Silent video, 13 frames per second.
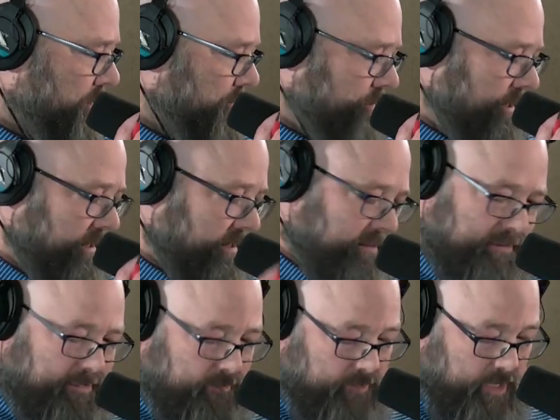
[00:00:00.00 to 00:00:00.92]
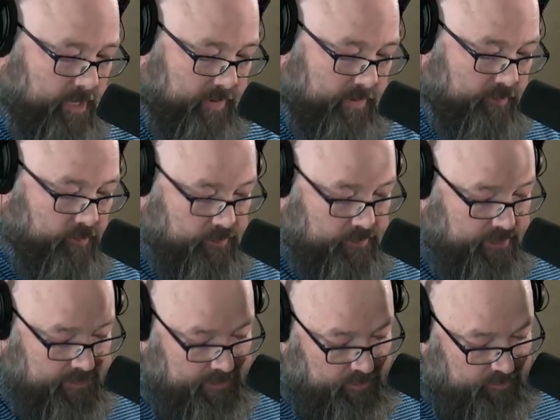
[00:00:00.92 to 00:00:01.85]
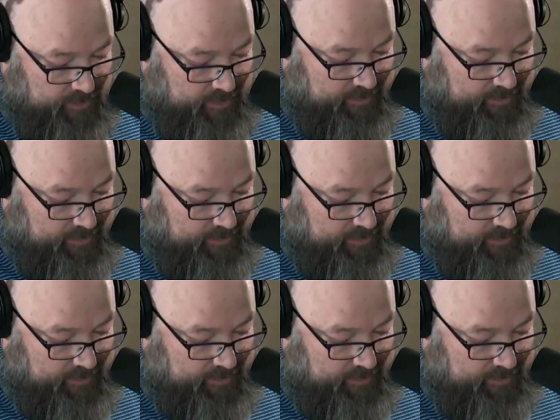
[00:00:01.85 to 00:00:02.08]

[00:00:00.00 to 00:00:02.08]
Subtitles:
place, and I know a lot of people like to do that.